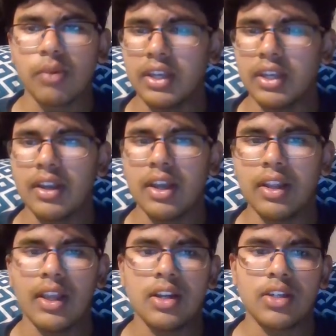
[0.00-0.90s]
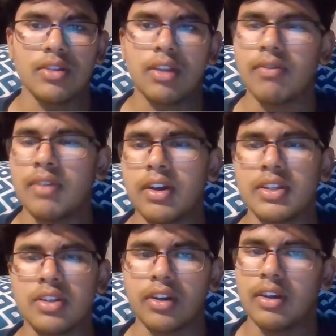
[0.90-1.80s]
and that shows like a very stark
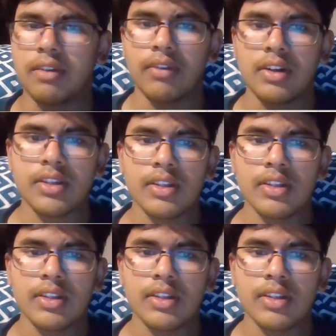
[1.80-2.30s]
difference.